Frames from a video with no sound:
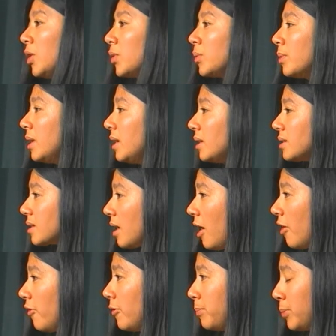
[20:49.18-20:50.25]
Three
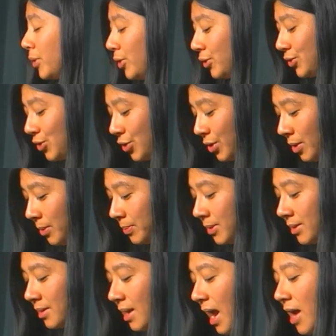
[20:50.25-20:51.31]
soft bird
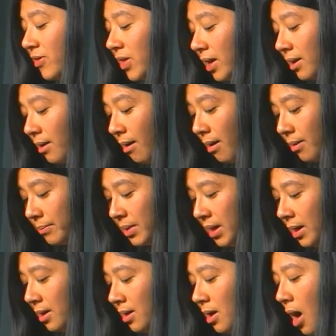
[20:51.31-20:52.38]
chirps, and they call
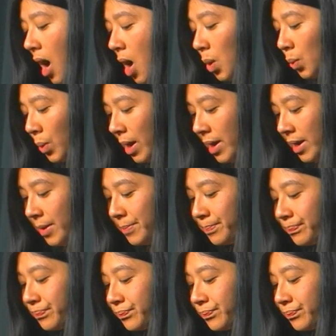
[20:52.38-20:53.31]
me a Wai.